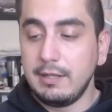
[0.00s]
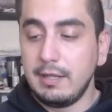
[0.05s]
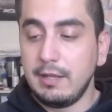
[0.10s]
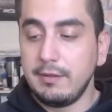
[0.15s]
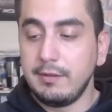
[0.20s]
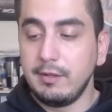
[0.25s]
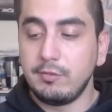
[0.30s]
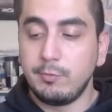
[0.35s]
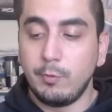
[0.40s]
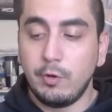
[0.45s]

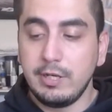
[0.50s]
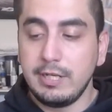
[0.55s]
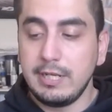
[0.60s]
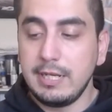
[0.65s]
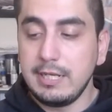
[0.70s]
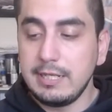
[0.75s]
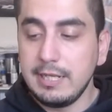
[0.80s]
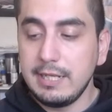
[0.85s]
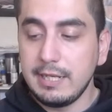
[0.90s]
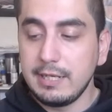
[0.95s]
this morning
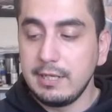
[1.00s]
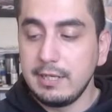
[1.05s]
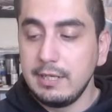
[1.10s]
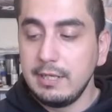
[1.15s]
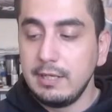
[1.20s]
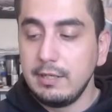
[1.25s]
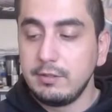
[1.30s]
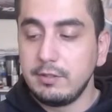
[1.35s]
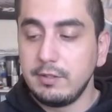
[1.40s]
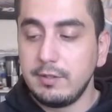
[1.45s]
he did,
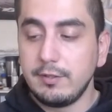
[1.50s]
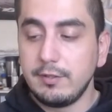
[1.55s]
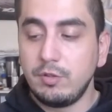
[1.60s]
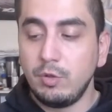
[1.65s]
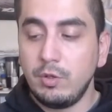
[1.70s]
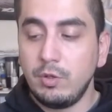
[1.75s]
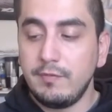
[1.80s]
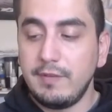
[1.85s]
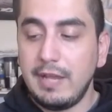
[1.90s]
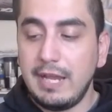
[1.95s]
to the
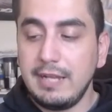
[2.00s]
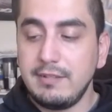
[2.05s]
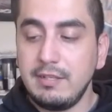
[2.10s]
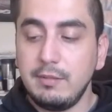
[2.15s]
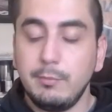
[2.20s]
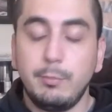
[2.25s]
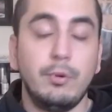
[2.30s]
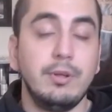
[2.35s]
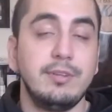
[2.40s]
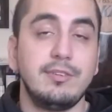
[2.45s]
tune of
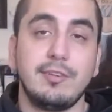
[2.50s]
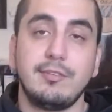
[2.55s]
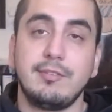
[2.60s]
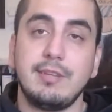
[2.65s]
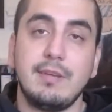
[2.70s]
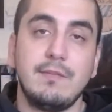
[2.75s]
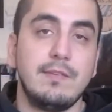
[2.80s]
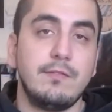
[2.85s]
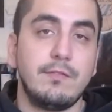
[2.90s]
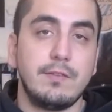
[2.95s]
18 points on
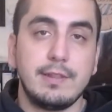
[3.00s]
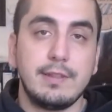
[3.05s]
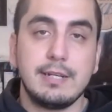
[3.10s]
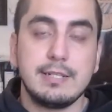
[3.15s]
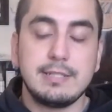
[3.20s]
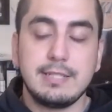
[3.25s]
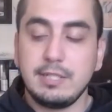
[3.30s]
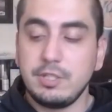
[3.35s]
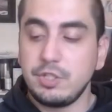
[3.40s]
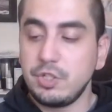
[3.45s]
7 for
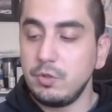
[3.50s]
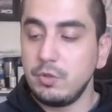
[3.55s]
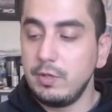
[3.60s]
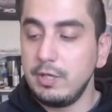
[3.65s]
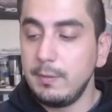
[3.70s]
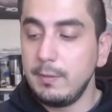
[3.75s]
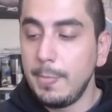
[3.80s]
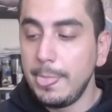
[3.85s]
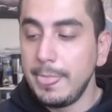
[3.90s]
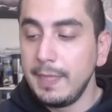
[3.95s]
13
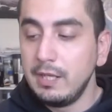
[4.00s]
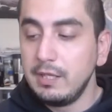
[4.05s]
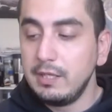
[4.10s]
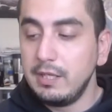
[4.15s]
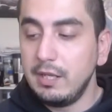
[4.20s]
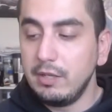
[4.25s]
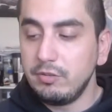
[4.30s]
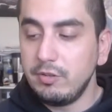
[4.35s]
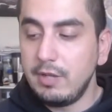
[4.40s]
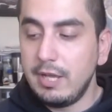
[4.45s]
shooting. He
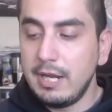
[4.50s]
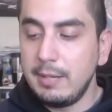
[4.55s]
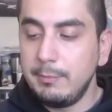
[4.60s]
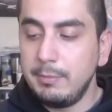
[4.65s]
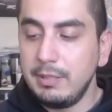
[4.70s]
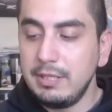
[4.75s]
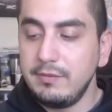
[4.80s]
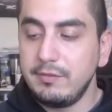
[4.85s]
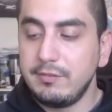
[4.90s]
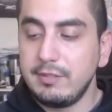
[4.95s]
also had, I
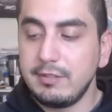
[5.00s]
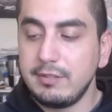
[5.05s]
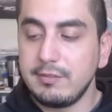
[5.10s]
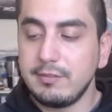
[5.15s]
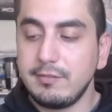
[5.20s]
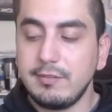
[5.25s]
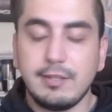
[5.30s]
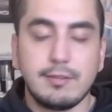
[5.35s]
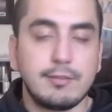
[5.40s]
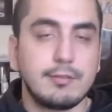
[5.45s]
believe, 6
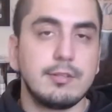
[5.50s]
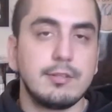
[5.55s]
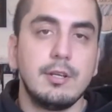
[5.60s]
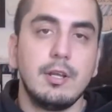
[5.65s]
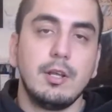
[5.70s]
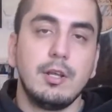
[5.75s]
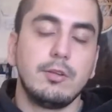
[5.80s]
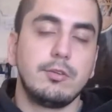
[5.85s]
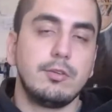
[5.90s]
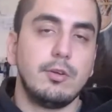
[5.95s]
assists.
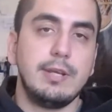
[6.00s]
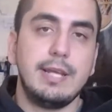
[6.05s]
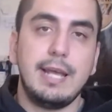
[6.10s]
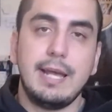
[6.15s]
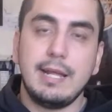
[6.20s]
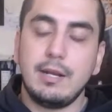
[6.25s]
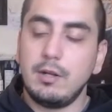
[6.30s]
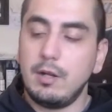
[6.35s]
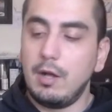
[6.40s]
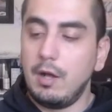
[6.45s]
So he
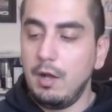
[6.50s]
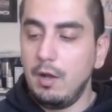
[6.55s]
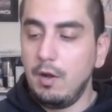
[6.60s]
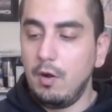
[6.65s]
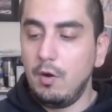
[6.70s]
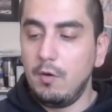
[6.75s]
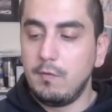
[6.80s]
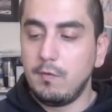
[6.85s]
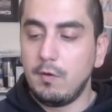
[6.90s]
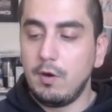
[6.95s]
had an
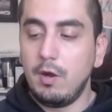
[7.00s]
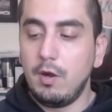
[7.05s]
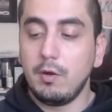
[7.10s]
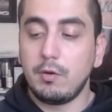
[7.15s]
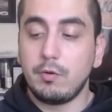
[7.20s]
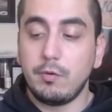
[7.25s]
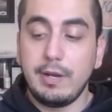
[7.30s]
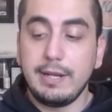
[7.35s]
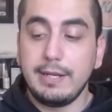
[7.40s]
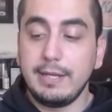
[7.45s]
overall
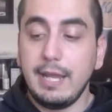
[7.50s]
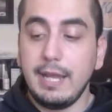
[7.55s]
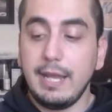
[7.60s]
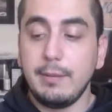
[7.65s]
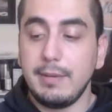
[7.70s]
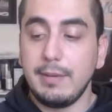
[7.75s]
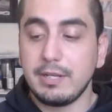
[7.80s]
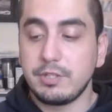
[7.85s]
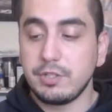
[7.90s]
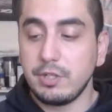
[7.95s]
great
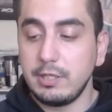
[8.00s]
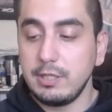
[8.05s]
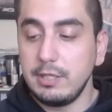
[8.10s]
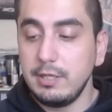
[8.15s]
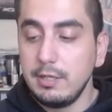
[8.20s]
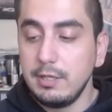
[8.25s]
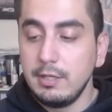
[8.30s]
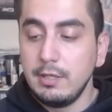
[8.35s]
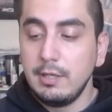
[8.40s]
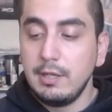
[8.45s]
game, actually.
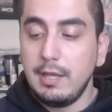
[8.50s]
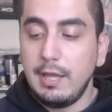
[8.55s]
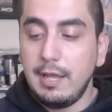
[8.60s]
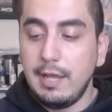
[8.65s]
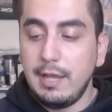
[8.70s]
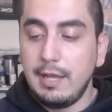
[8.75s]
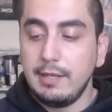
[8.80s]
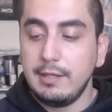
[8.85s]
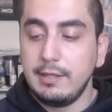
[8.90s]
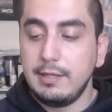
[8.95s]

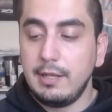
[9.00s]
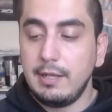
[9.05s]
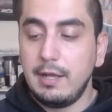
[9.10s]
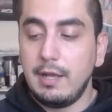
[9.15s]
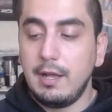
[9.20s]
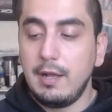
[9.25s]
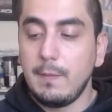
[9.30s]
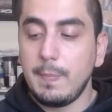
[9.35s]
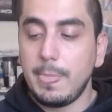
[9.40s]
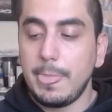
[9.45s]
And
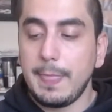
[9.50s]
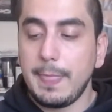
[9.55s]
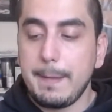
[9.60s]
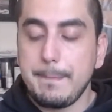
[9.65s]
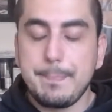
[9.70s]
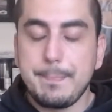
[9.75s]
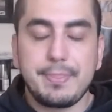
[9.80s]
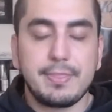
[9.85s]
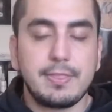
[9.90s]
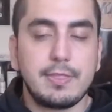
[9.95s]
now
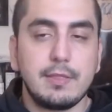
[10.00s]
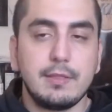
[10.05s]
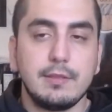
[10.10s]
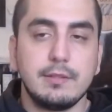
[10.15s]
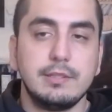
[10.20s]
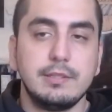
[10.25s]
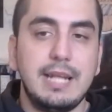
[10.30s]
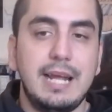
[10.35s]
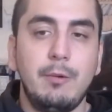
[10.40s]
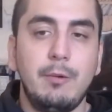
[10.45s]

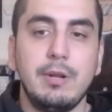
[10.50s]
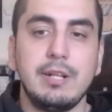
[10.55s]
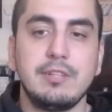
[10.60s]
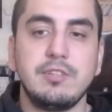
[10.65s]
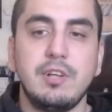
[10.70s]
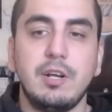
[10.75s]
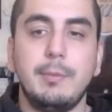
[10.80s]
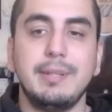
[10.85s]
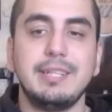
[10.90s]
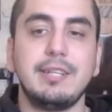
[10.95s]
I want to
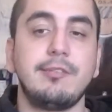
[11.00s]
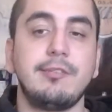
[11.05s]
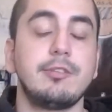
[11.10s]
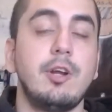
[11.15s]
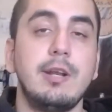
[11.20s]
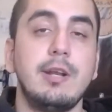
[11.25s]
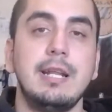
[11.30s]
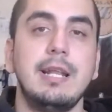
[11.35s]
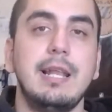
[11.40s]
talk about the starting